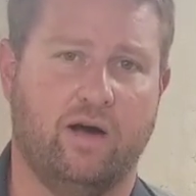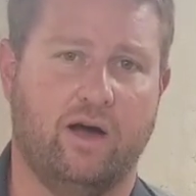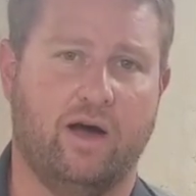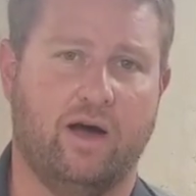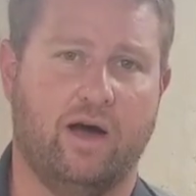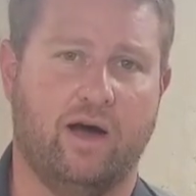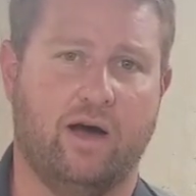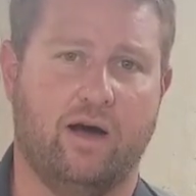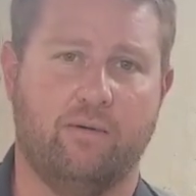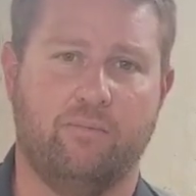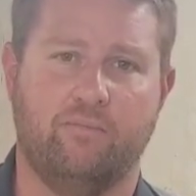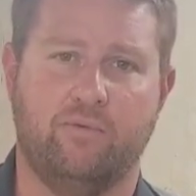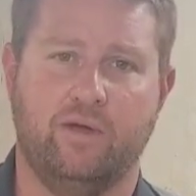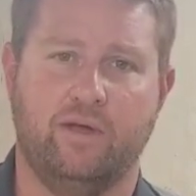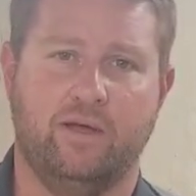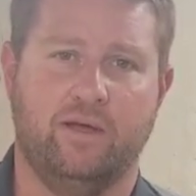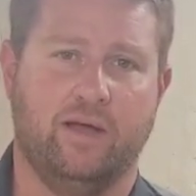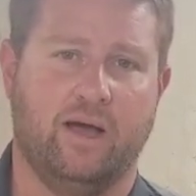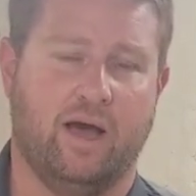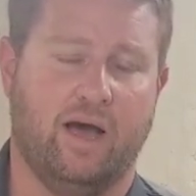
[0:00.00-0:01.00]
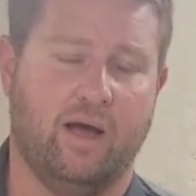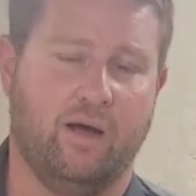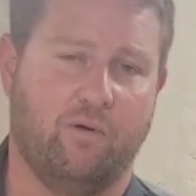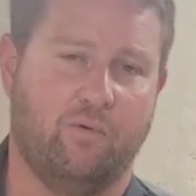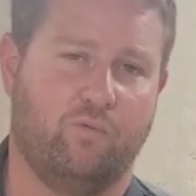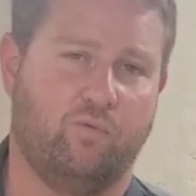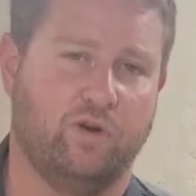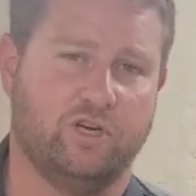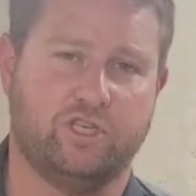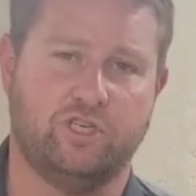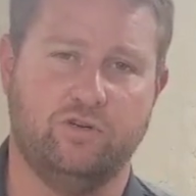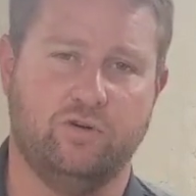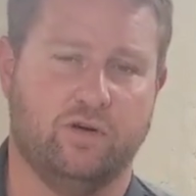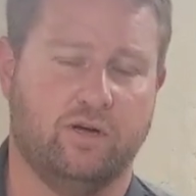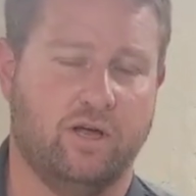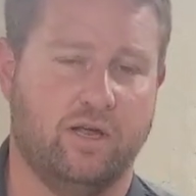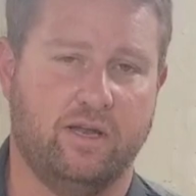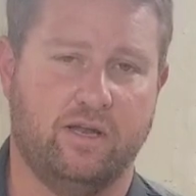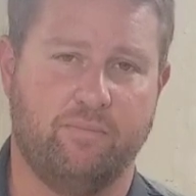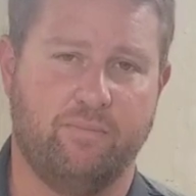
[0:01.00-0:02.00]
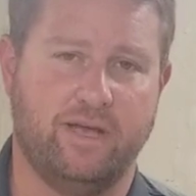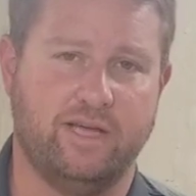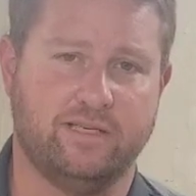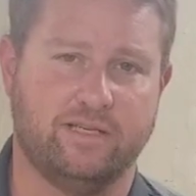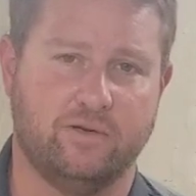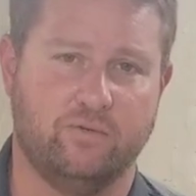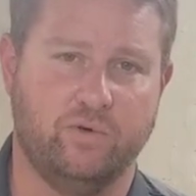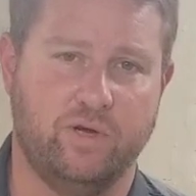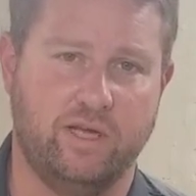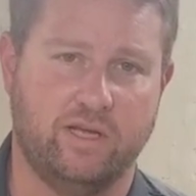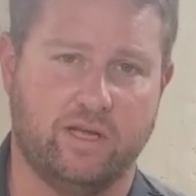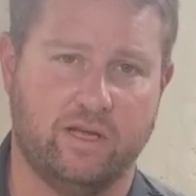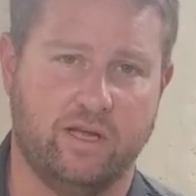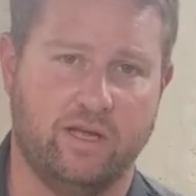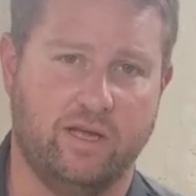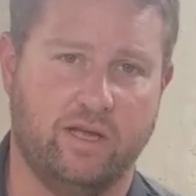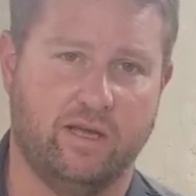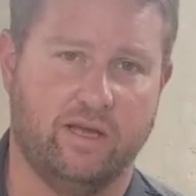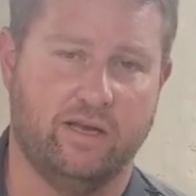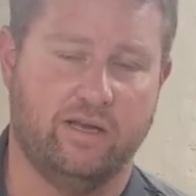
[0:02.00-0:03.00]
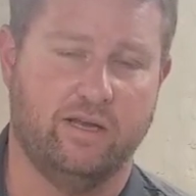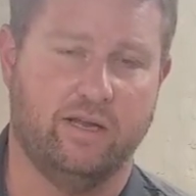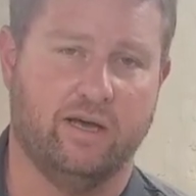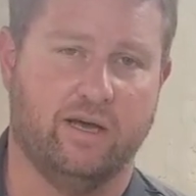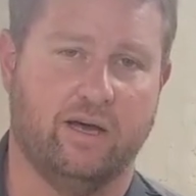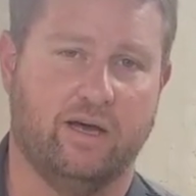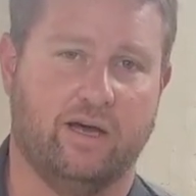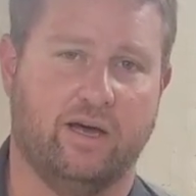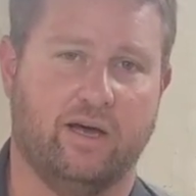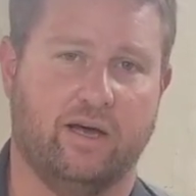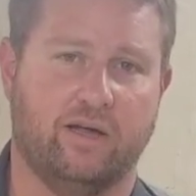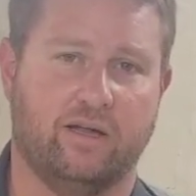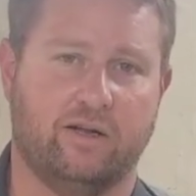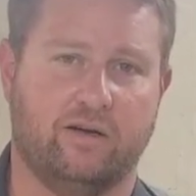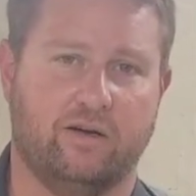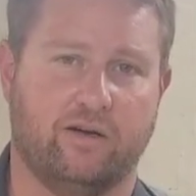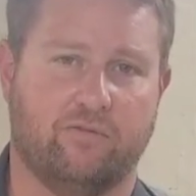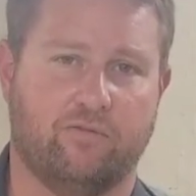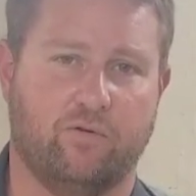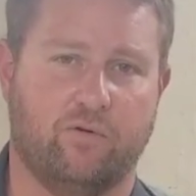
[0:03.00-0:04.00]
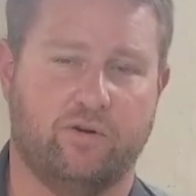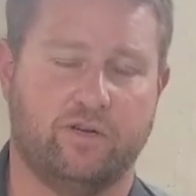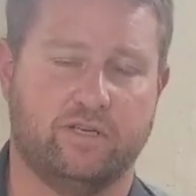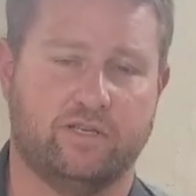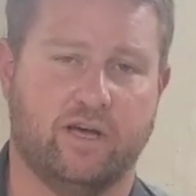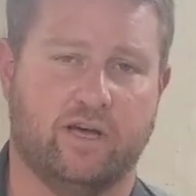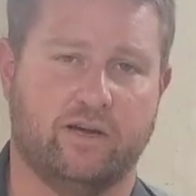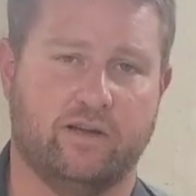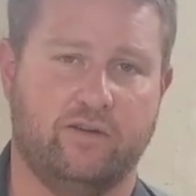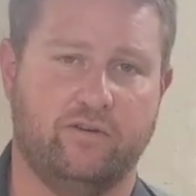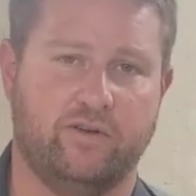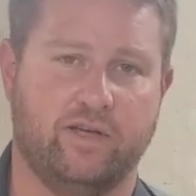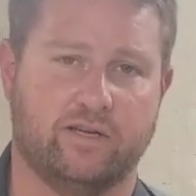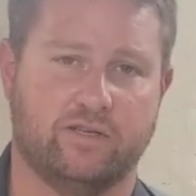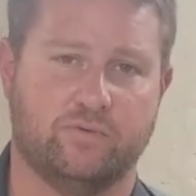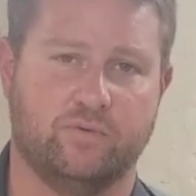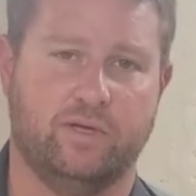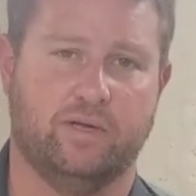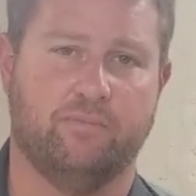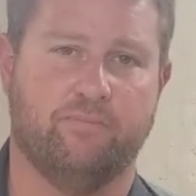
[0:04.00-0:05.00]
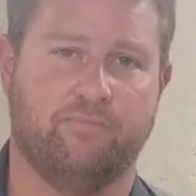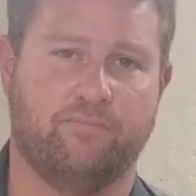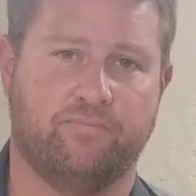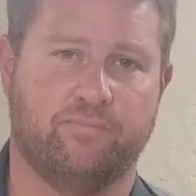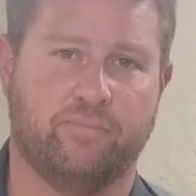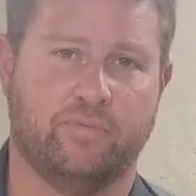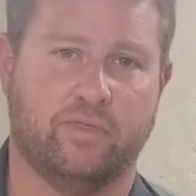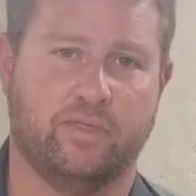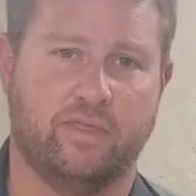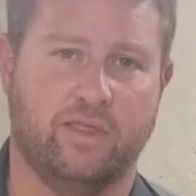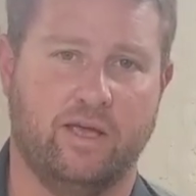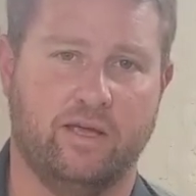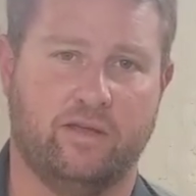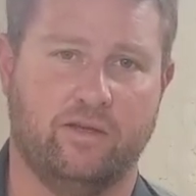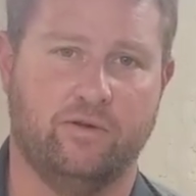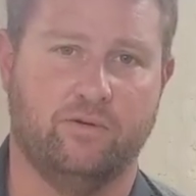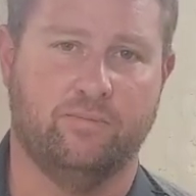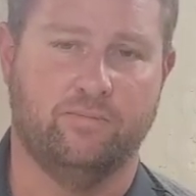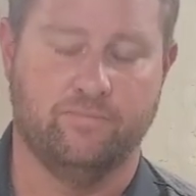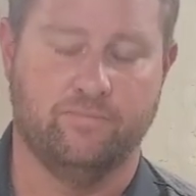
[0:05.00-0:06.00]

Um, I wish you a, an amazing week and uh, look forward to talking to you next week. Thank you.